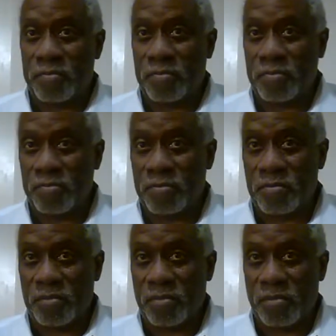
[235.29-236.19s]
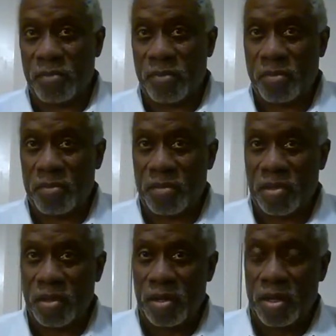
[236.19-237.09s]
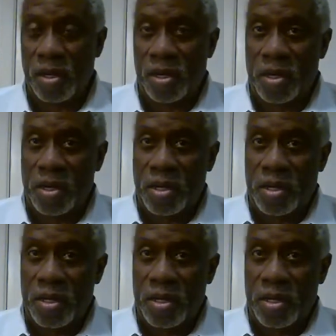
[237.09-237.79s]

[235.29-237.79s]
Nothing is said.